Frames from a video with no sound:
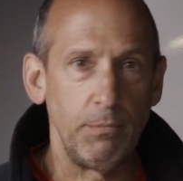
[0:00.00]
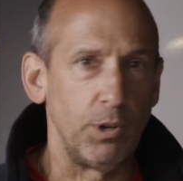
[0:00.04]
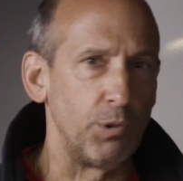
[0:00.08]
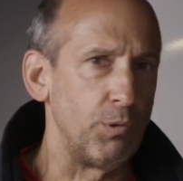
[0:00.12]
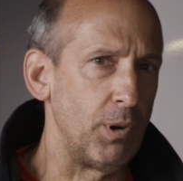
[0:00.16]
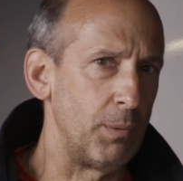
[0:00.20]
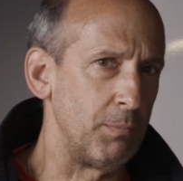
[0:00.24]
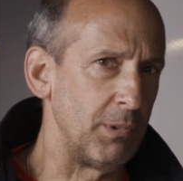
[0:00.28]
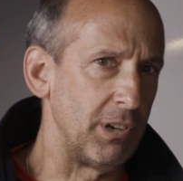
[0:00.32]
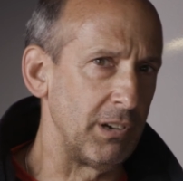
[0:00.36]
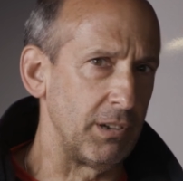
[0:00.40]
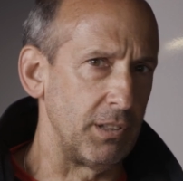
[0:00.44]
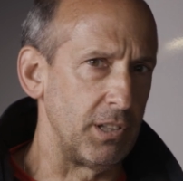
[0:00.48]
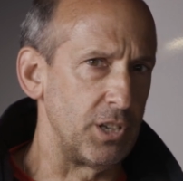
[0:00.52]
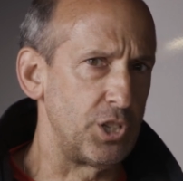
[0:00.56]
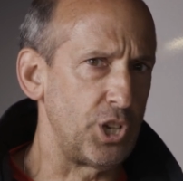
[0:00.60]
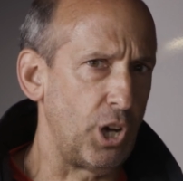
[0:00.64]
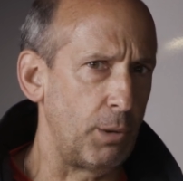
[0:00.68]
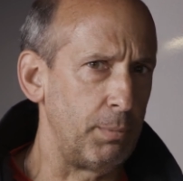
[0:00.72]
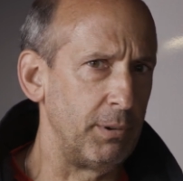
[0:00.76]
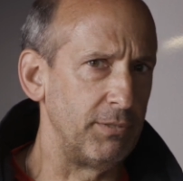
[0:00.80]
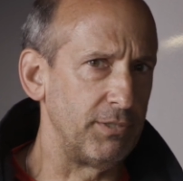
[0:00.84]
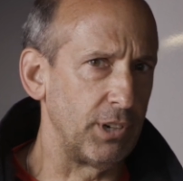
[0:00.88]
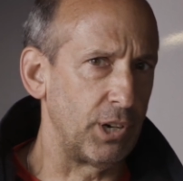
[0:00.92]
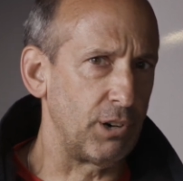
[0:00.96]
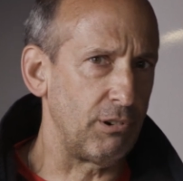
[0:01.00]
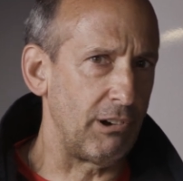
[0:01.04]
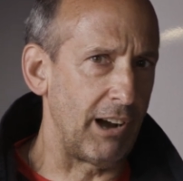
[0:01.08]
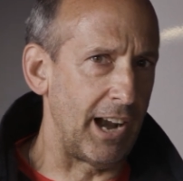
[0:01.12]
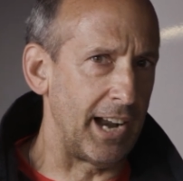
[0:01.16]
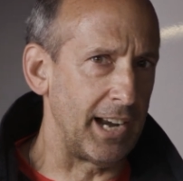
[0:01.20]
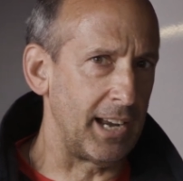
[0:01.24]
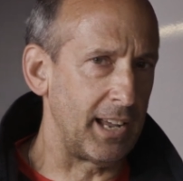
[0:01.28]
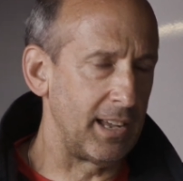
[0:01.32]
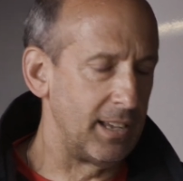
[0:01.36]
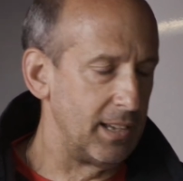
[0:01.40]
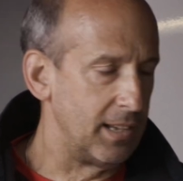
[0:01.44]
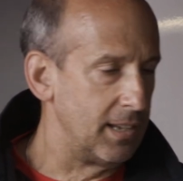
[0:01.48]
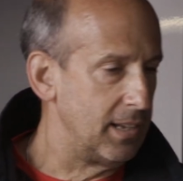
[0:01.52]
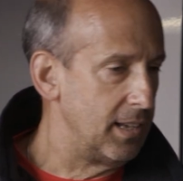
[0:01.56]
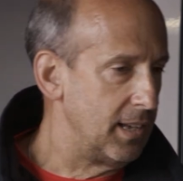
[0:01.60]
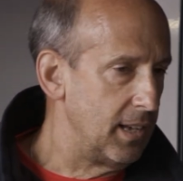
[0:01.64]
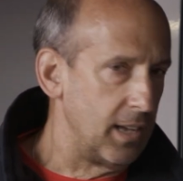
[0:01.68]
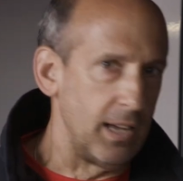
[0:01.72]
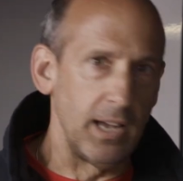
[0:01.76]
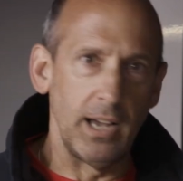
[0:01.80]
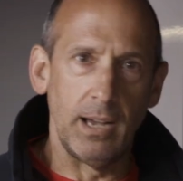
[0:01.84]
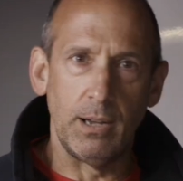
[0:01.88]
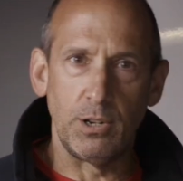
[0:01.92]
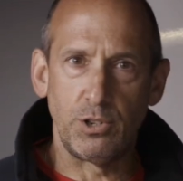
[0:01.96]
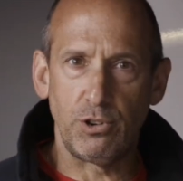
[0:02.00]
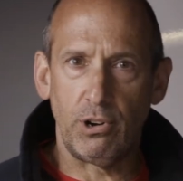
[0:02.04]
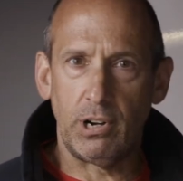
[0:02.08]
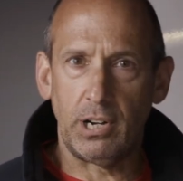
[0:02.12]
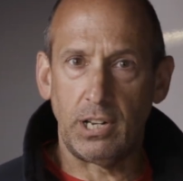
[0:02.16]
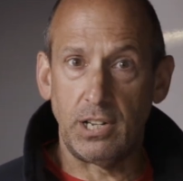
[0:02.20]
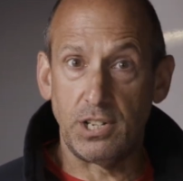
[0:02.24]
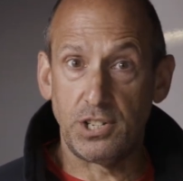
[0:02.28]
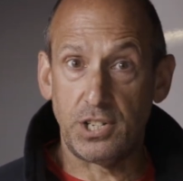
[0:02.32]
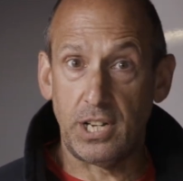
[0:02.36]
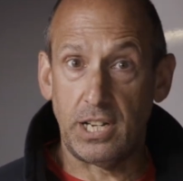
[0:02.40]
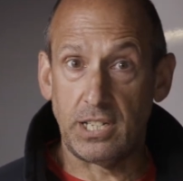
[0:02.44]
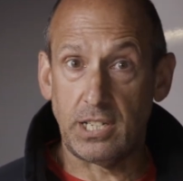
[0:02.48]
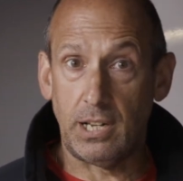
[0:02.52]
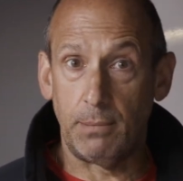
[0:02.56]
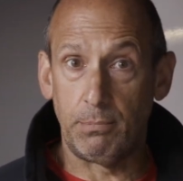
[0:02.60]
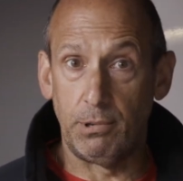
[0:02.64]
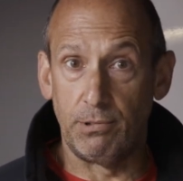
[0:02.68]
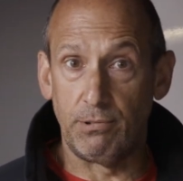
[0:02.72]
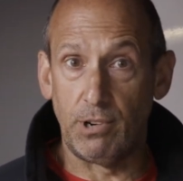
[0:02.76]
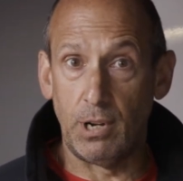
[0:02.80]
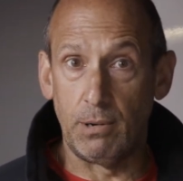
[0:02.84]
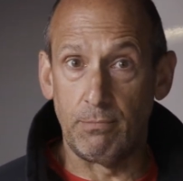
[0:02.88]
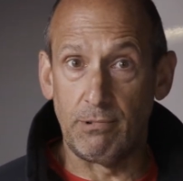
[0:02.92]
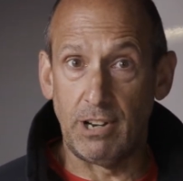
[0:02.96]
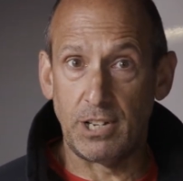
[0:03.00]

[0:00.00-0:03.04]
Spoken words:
but when we're at the top of a crag trying to set up a rope